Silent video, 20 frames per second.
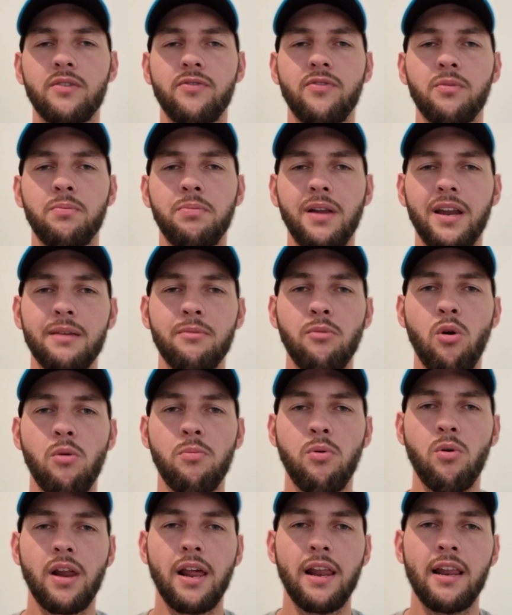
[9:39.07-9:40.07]
for plenty more
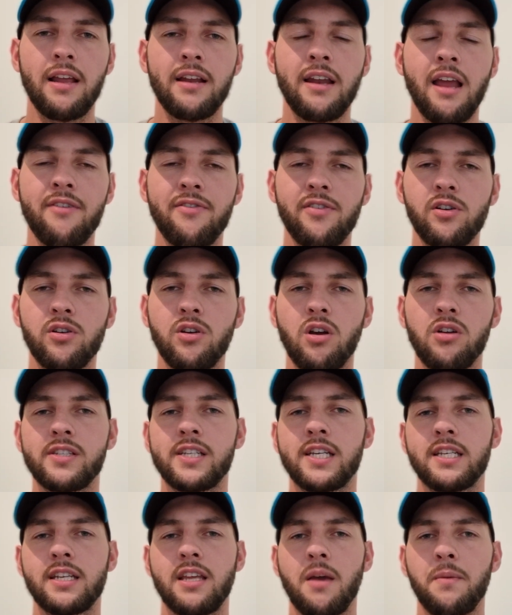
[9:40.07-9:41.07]
Port Adelaide and AFL
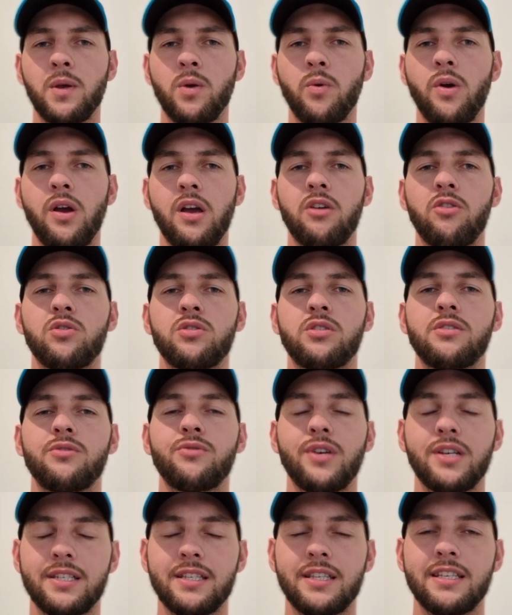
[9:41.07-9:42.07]
content coming your way across the
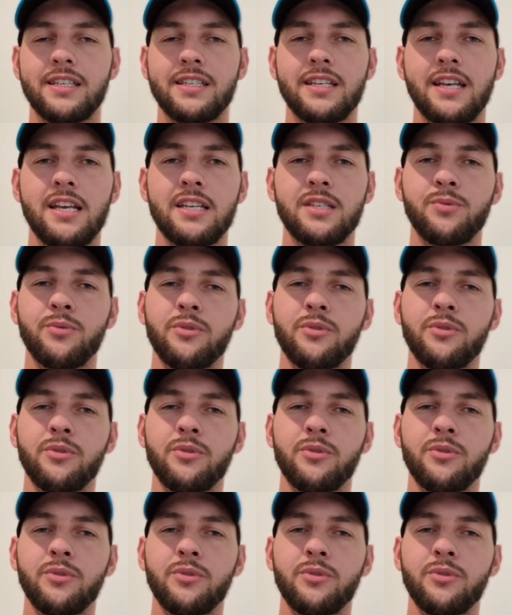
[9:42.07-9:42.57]
rest of the season.